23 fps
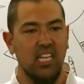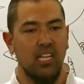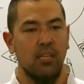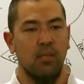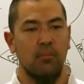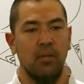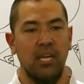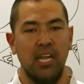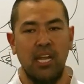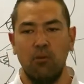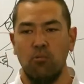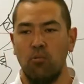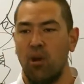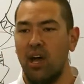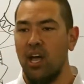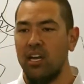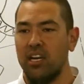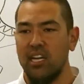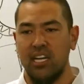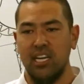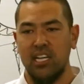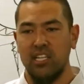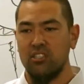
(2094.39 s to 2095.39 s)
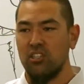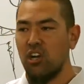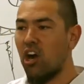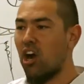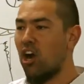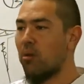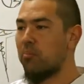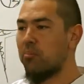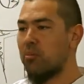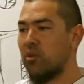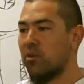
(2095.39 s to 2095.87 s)
Eliminate what? Any
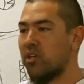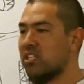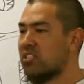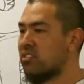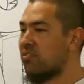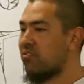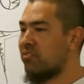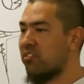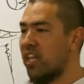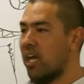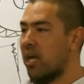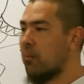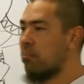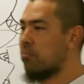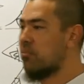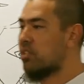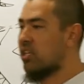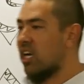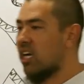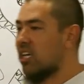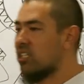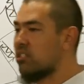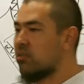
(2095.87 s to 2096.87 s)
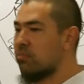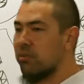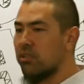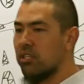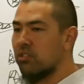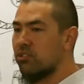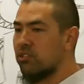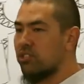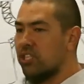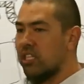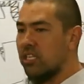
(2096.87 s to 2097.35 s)
tar, mucus, phlegm, dust,
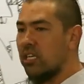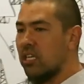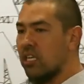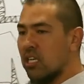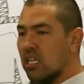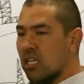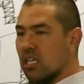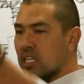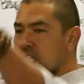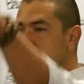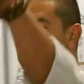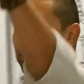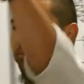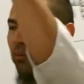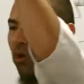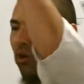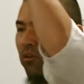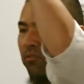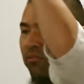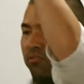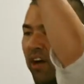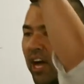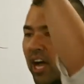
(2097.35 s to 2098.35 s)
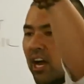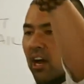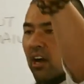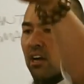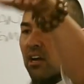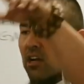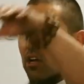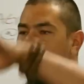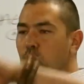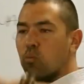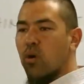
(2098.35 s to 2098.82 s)
pollution, smoke,
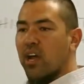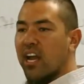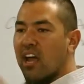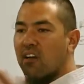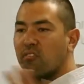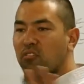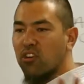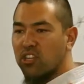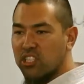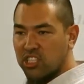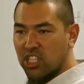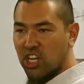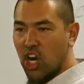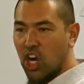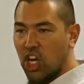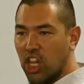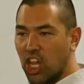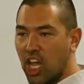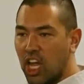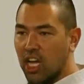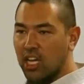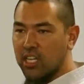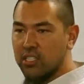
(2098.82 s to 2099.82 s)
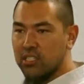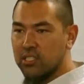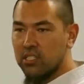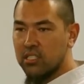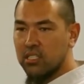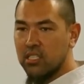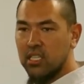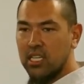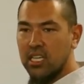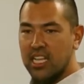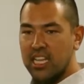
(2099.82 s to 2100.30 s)
fire, whatever is in our
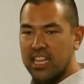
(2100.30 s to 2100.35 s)
lungs.